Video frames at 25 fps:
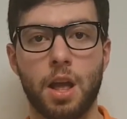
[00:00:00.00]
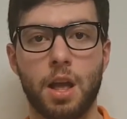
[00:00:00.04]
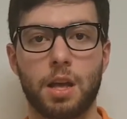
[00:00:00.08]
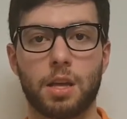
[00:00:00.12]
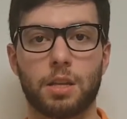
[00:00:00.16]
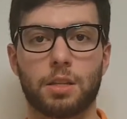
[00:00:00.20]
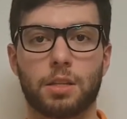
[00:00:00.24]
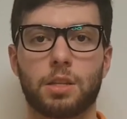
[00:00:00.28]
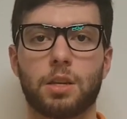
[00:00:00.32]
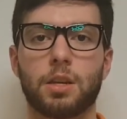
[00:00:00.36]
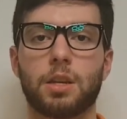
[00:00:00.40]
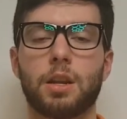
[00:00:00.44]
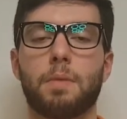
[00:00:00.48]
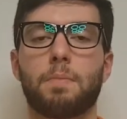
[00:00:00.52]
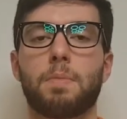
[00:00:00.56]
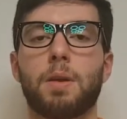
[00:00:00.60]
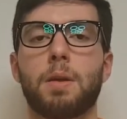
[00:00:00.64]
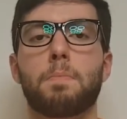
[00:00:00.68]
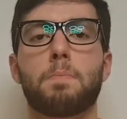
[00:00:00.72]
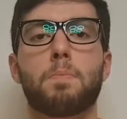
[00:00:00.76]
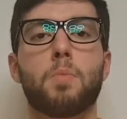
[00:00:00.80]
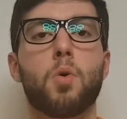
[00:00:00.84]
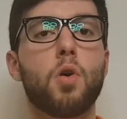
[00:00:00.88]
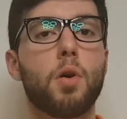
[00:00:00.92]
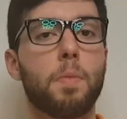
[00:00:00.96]
it's gonna be
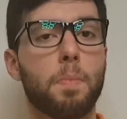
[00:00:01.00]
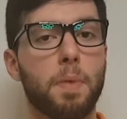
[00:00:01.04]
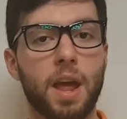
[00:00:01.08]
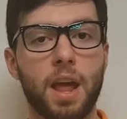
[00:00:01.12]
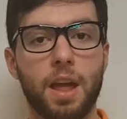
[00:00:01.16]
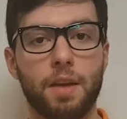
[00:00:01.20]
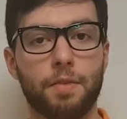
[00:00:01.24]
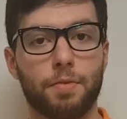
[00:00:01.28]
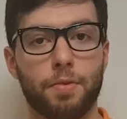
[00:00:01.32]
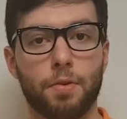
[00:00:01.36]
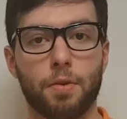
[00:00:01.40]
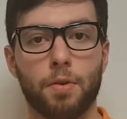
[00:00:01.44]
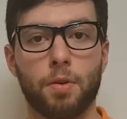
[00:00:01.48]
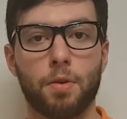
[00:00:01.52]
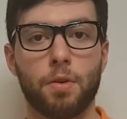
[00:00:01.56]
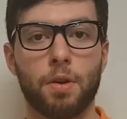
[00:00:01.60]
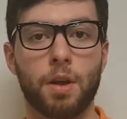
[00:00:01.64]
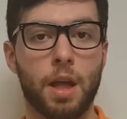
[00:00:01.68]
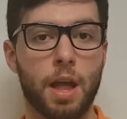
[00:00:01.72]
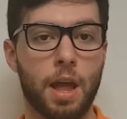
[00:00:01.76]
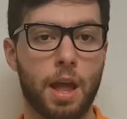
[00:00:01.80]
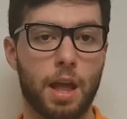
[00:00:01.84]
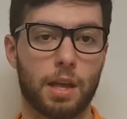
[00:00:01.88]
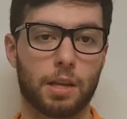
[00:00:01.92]
more painful,